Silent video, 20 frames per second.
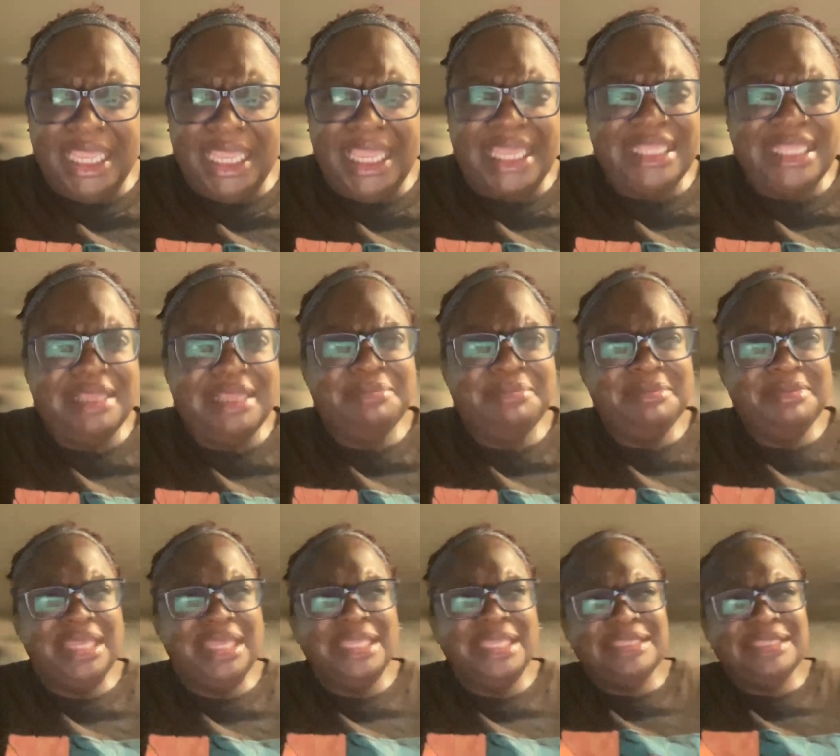
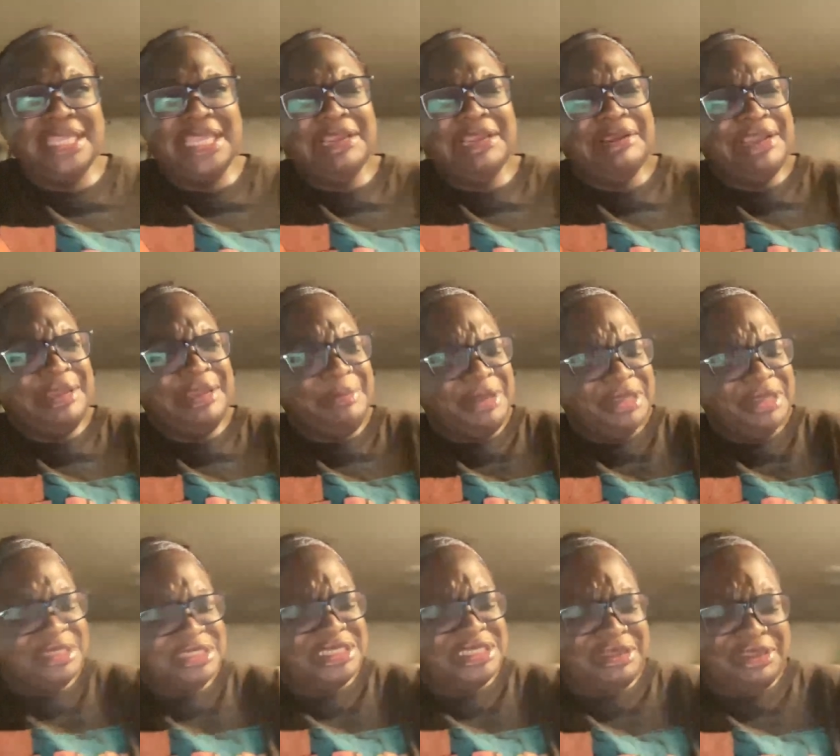And Keri, I'm
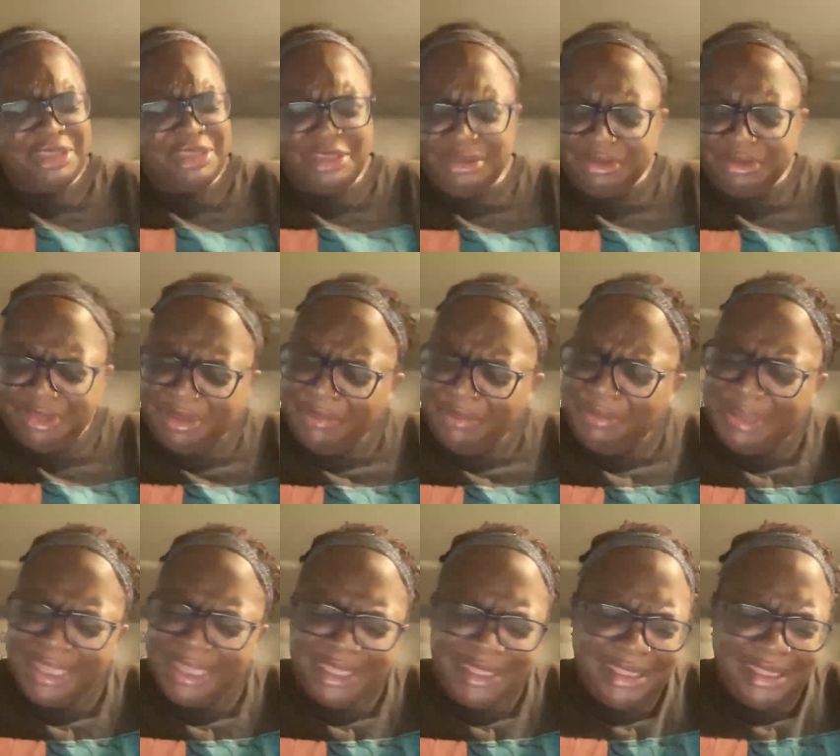gonna tell you, you know
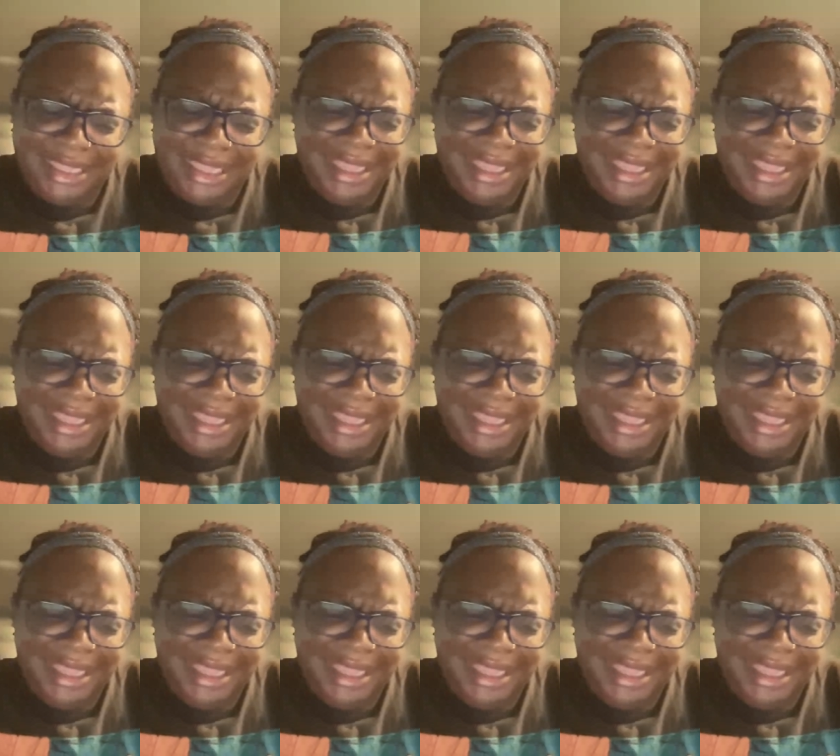what?